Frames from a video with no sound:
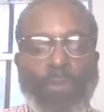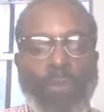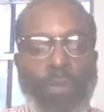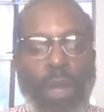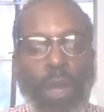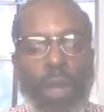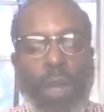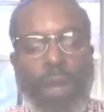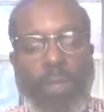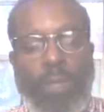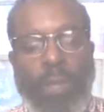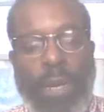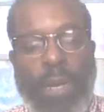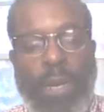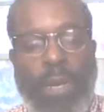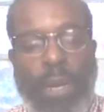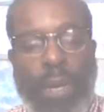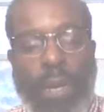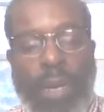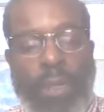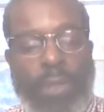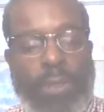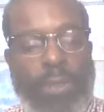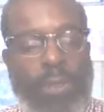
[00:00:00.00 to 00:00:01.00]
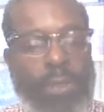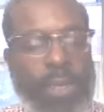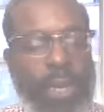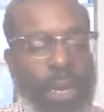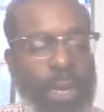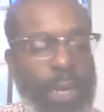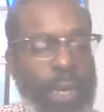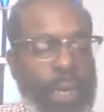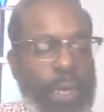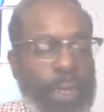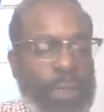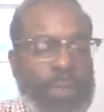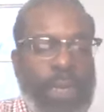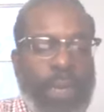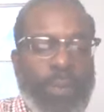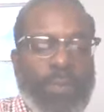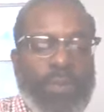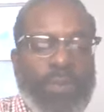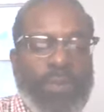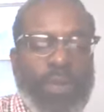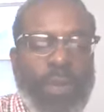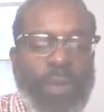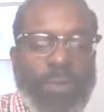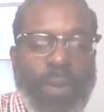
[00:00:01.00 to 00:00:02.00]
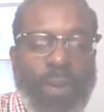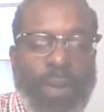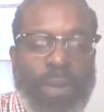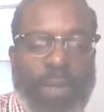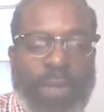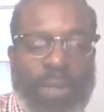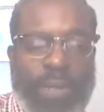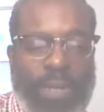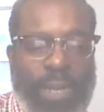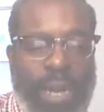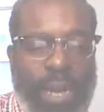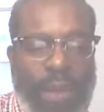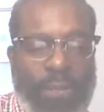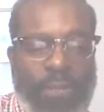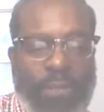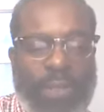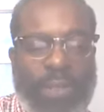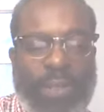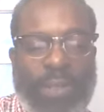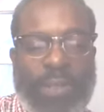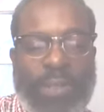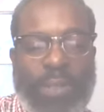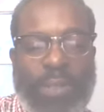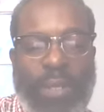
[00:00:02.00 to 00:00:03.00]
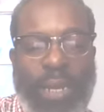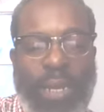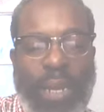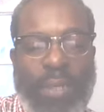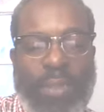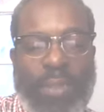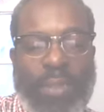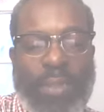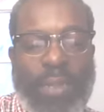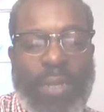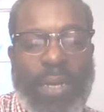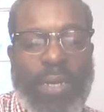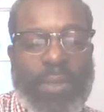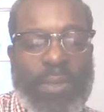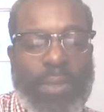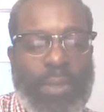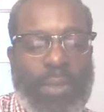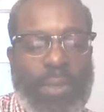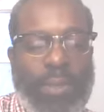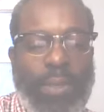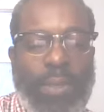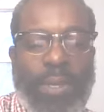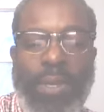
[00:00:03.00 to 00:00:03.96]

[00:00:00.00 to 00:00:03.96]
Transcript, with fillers: Oh my gosh, yes, I'm so ready to dive into tonight's lesson.